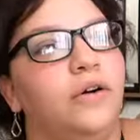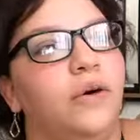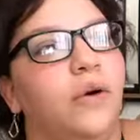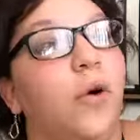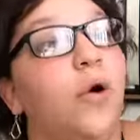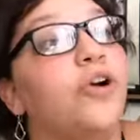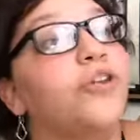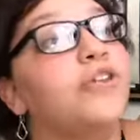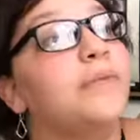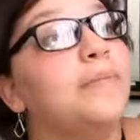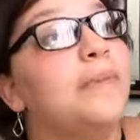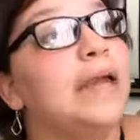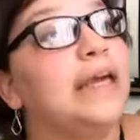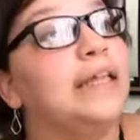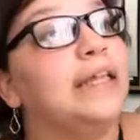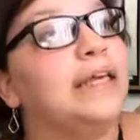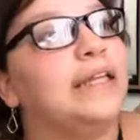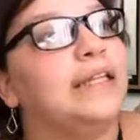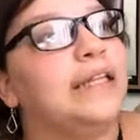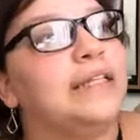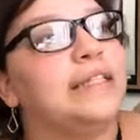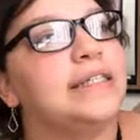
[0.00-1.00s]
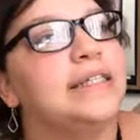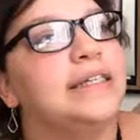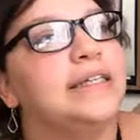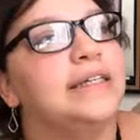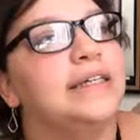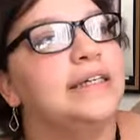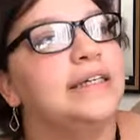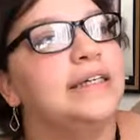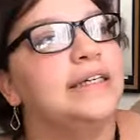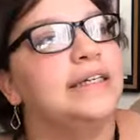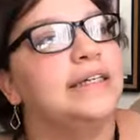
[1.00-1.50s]
or the mailing list.
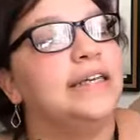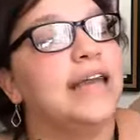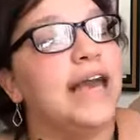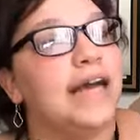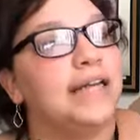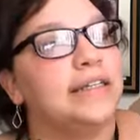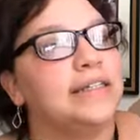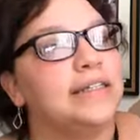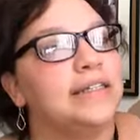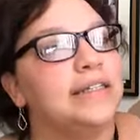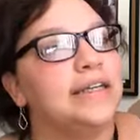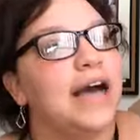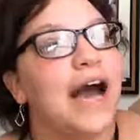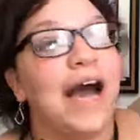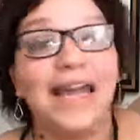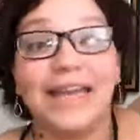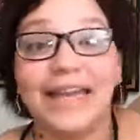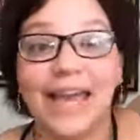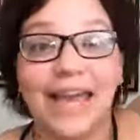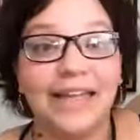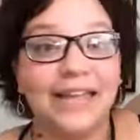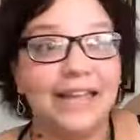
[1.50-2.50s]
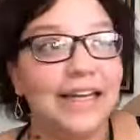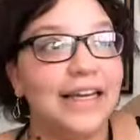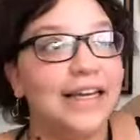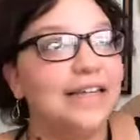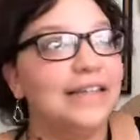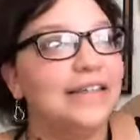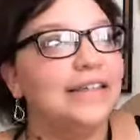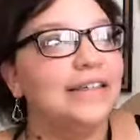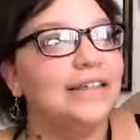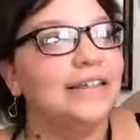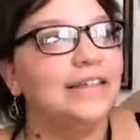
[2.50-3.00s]
Yes. Hi,
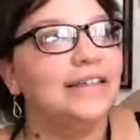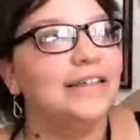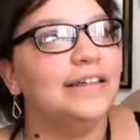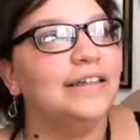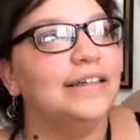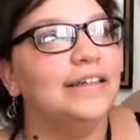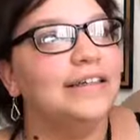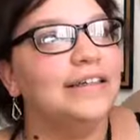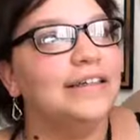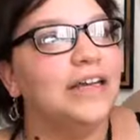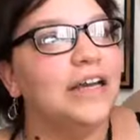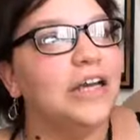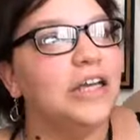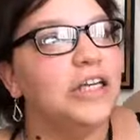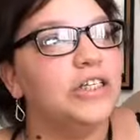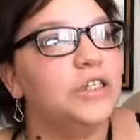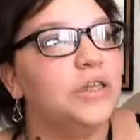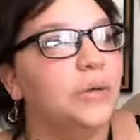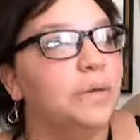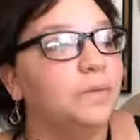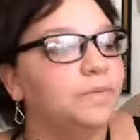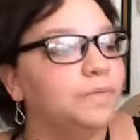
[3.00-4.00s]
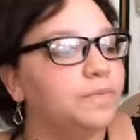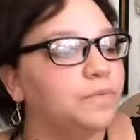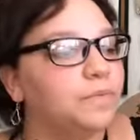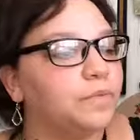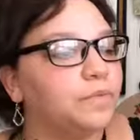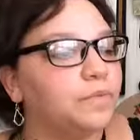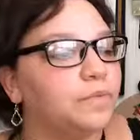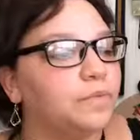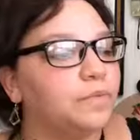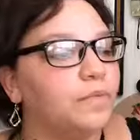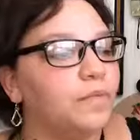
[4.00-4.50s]
Caitlin. So,
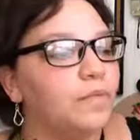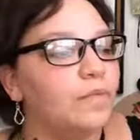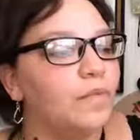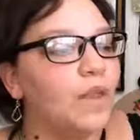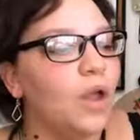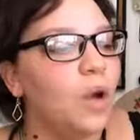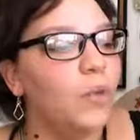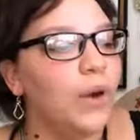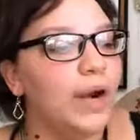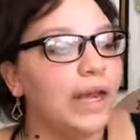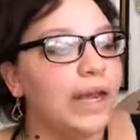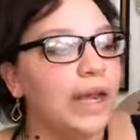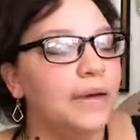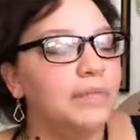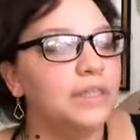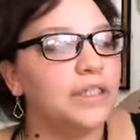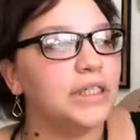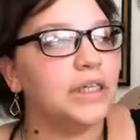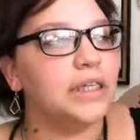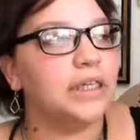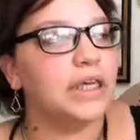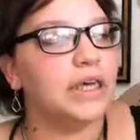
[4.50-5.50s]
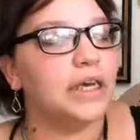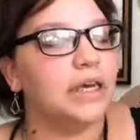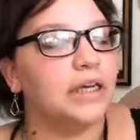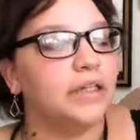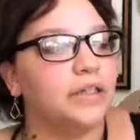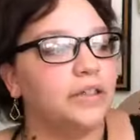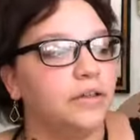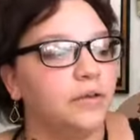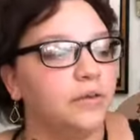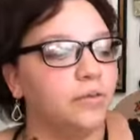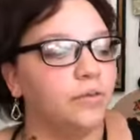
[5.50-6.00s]
when it comes
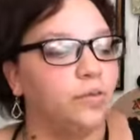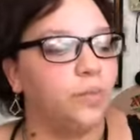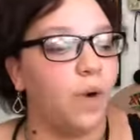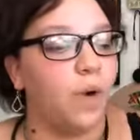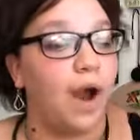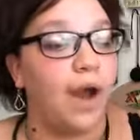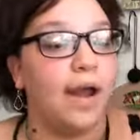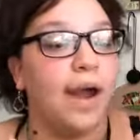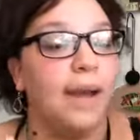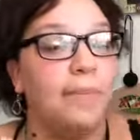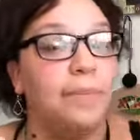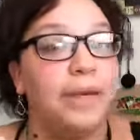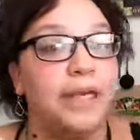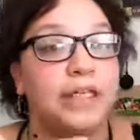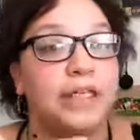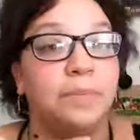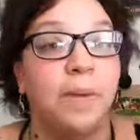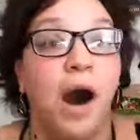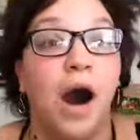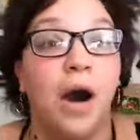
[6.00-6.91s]
to why I picked